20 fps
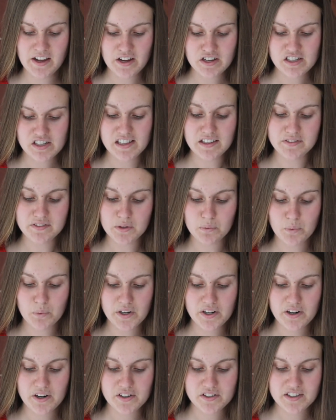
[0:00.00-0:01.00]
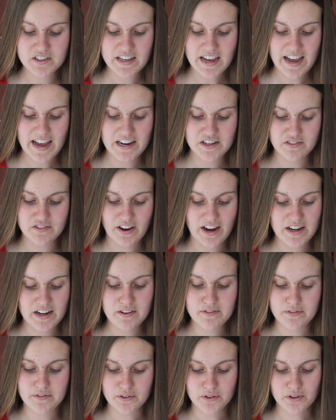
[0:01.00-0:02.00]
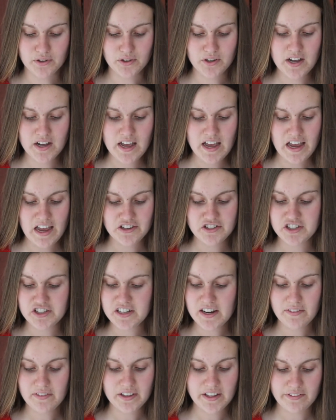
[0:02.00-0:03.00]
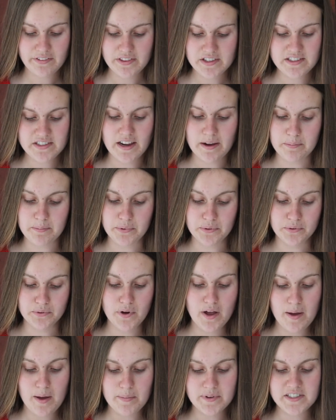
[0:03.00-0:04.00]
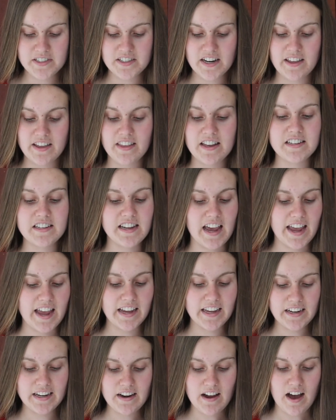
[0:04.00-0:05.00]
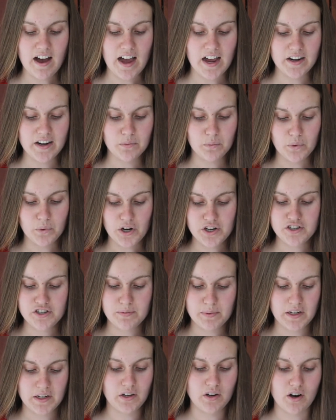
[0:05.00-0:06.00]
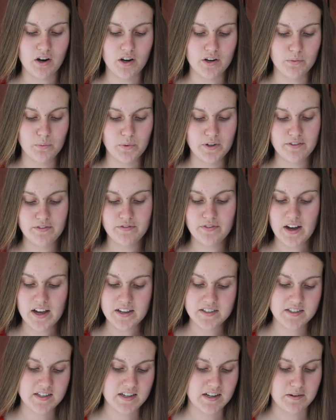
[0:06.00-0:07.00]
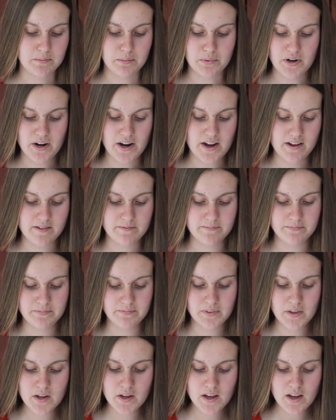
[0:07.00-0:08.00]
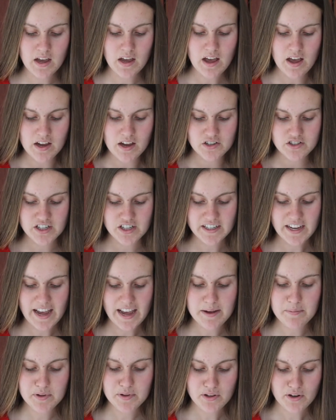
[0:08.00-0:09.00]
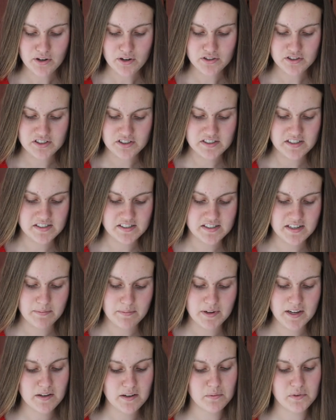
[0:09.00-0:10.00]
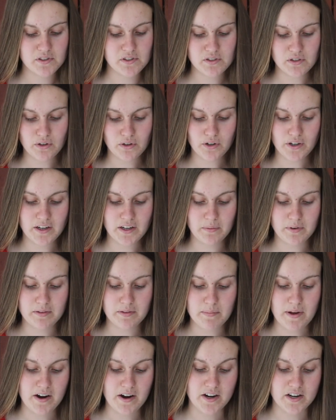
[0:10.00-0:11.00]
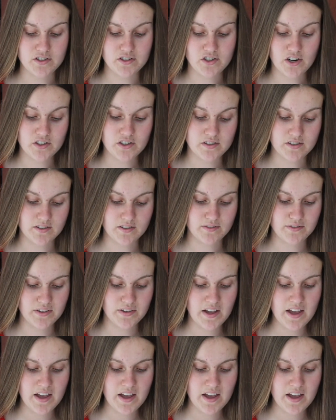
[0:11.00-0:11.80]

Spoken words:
She lived a widow to the age of 84, and she never left the temple, but stayed there day and night, worshipping God with fasting and prayer. She came along just as Simeon was talking with Mary and Joseph,